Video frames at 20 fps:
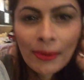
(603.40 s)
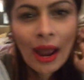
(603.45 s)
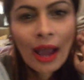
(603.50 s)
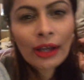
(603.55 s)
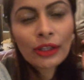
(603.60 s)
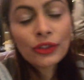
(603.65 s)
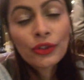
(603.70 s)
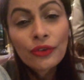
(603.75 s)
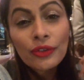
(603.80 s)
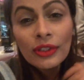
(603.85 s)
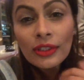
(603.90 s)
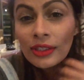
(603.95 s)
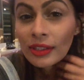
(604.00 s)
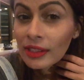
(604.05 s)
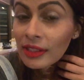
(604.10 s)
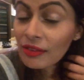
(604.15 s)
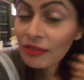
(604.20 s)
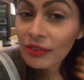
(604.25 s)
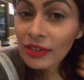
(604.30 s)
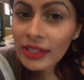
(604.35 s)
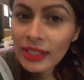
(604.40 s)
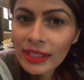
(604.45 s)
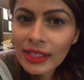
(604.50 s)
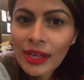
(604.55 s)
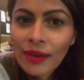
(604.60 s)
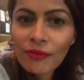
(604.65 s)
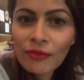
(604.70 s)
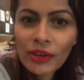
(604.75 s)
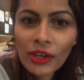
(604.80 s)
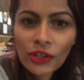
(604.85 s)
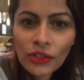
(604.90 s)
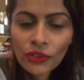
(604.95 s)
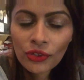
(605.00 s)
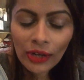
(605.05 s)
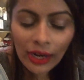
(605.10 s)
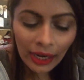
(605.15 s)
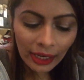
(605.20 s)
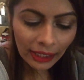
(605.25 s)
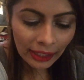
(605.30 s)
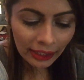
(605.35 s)
Rap Ranch. So this is the first time we are
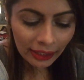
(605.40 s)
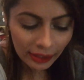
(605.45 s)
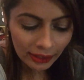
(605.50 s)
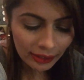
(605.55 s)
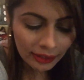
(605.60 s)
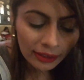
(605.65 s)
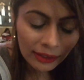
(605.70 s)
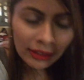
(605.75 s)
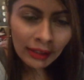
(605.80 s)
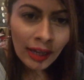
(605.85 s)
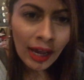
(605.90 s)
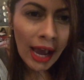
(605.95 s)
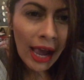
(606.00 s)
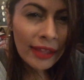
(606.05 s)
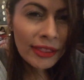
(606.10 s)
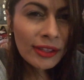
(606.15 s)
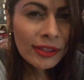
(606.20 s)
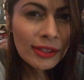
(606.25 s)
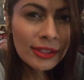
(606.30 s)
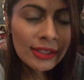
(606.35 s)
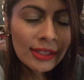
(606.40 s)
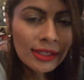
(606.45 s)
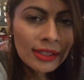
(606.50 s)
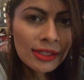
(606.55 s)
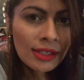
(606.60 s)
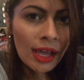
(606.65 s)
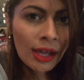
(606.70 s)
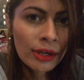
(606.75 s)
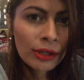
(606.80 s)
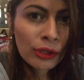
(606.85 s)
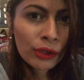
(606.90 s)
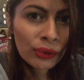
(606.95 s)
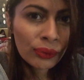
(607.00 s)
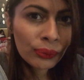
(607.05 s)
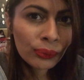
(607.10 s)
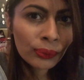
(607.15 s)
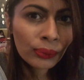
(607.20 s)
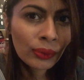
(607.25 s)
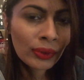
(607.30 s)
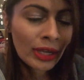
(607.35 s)
trying here. I think this is a
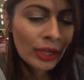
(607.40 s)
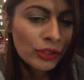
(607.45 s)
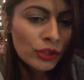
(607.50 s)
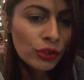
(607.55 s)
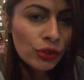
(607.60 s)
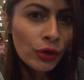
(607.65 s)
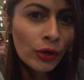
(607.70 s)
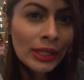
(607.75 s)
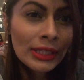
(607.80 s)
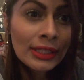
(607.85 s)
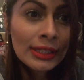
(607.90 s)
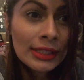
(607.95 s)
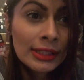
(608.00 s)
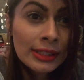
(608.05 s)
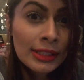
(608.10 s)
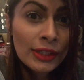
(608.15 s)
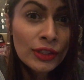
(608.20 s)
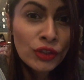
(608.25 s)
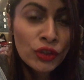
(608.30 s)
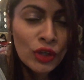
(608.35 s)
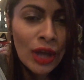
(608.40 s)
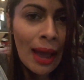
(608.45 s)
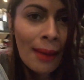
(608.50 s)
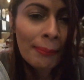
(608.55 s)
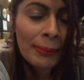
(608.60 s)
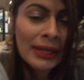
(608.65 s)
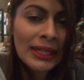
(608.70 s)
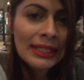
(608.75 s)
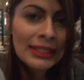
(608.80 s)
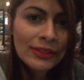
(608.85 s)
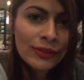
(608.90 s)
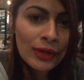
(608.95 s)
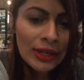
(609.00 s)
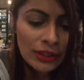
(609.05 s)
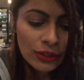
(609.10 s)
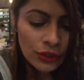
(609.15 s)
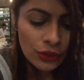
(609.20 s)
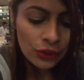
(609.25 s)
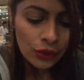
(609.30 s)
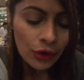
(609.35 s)
new restaurant. It's a Japanese
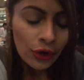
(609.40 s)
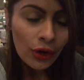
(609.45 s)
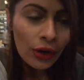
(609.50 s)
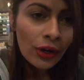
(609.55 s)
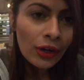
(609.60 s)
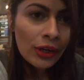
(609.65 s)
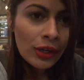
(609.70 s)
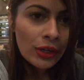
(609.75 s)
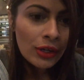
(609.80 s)
restaurant.